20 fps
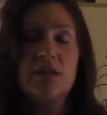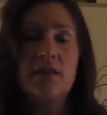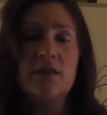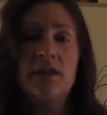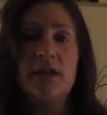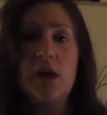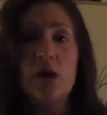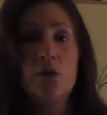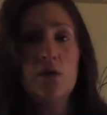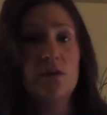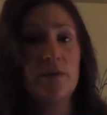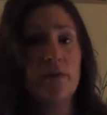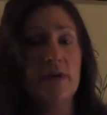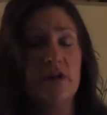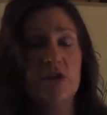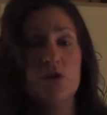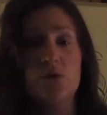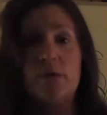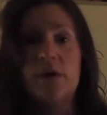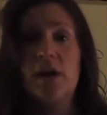the only
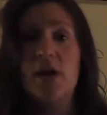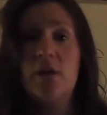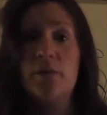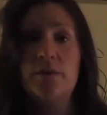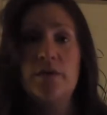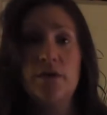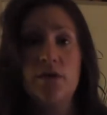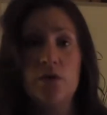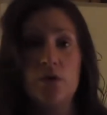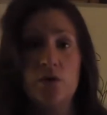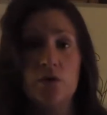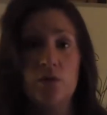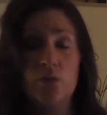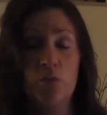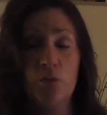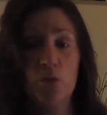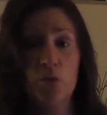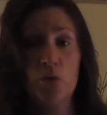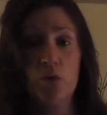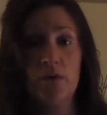measurement up here on the
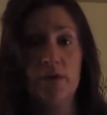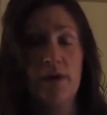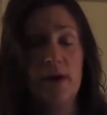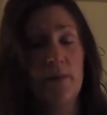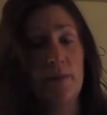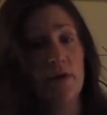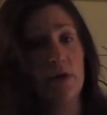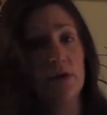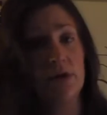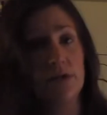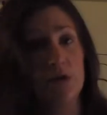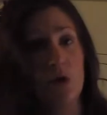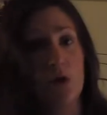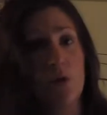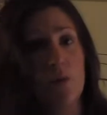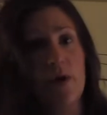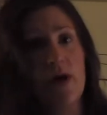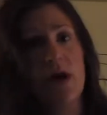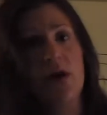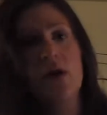board that I'm going to talk
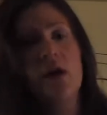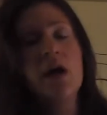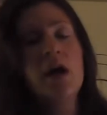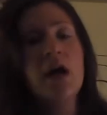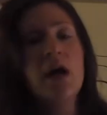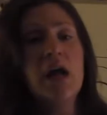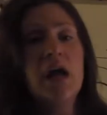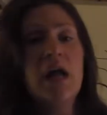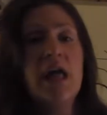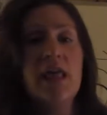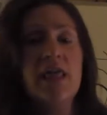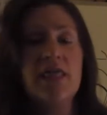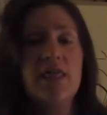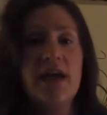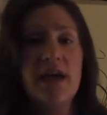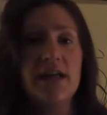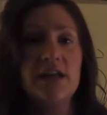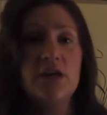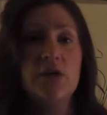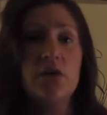about
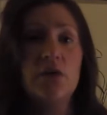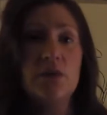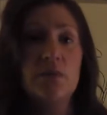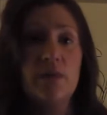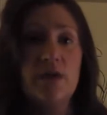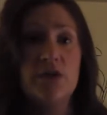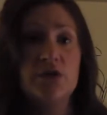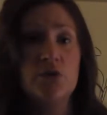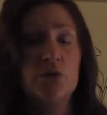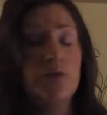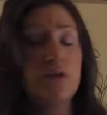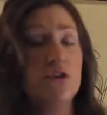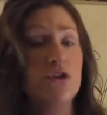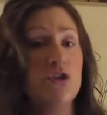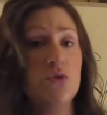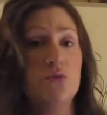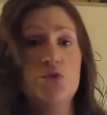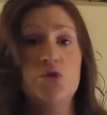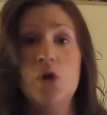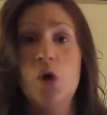that you can measure that
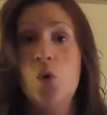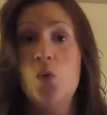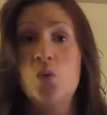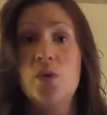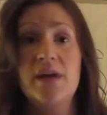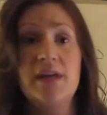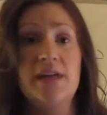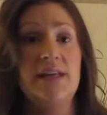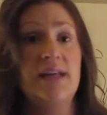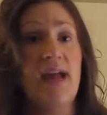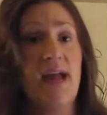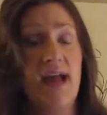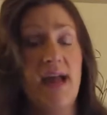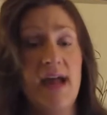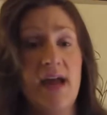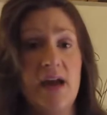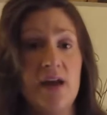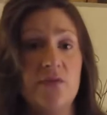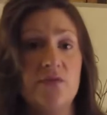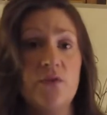you don't need to
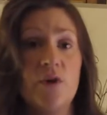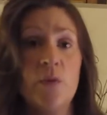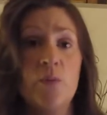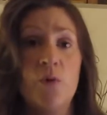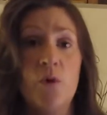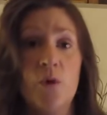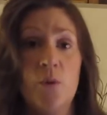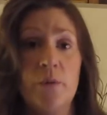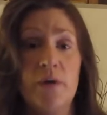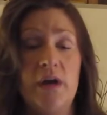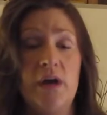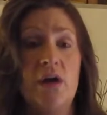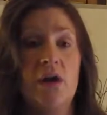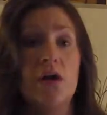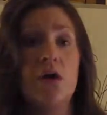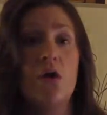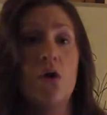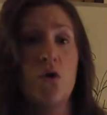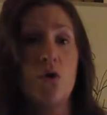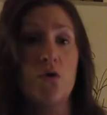have a
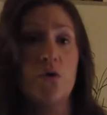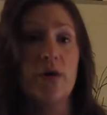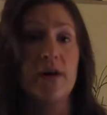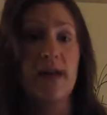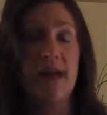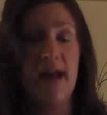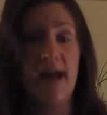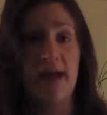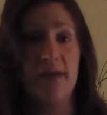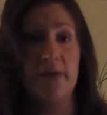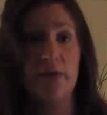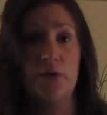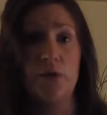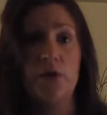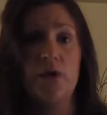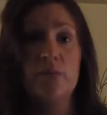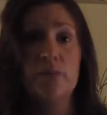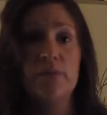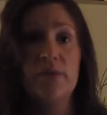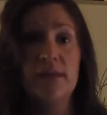pulmonary artery catheter
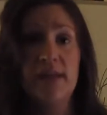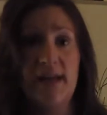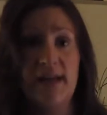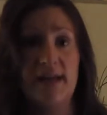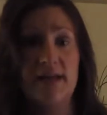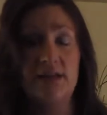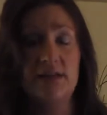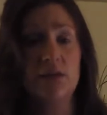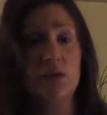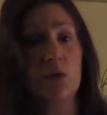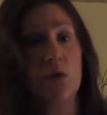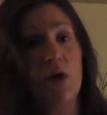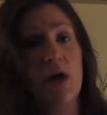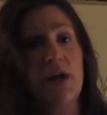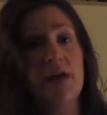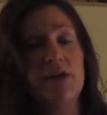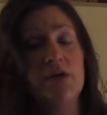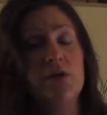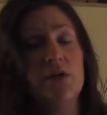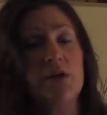in place.
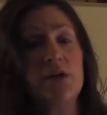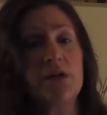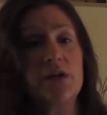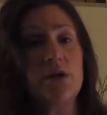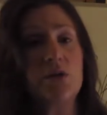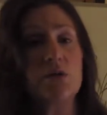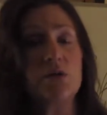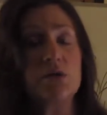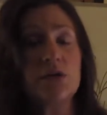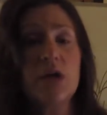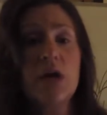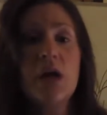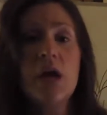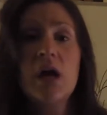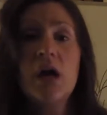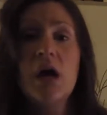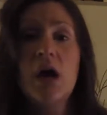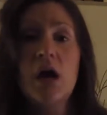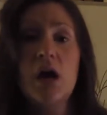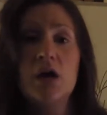Okay, you can use
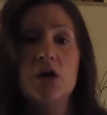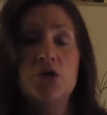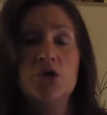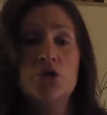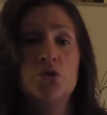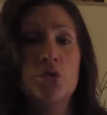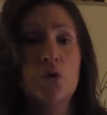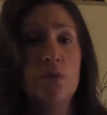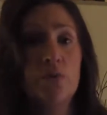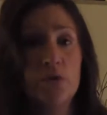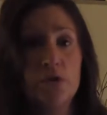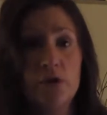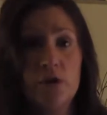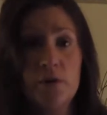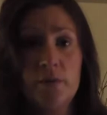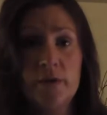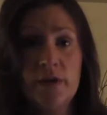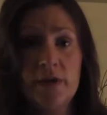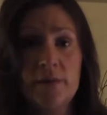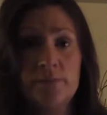a triple
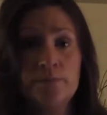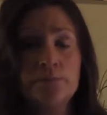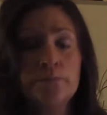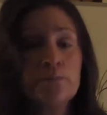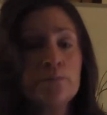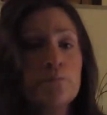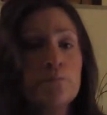lumen,